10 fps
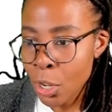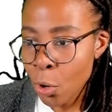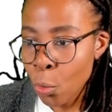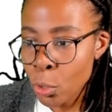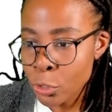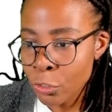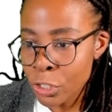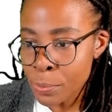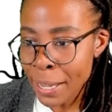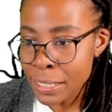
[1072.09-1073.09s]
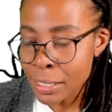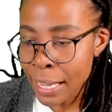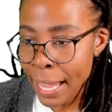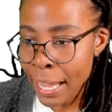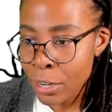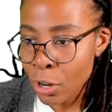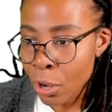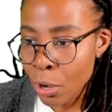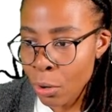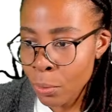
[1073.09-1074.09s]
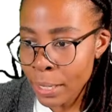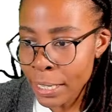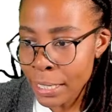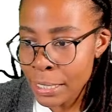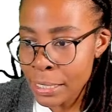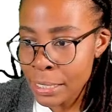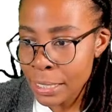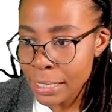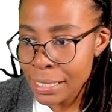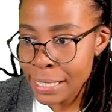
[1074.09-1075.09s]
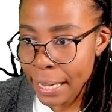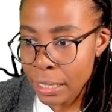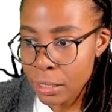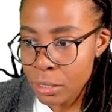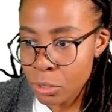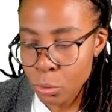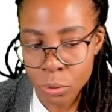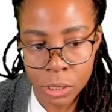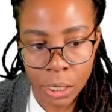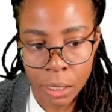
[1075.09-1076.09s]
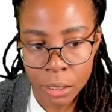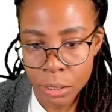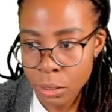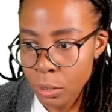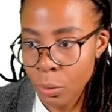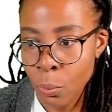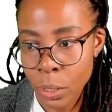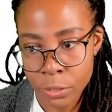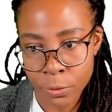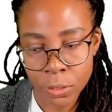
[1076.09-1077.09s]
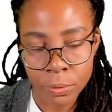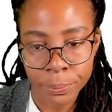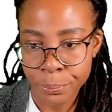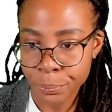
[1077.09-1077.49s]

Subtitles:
order with respect to NO is second order. Wonderful.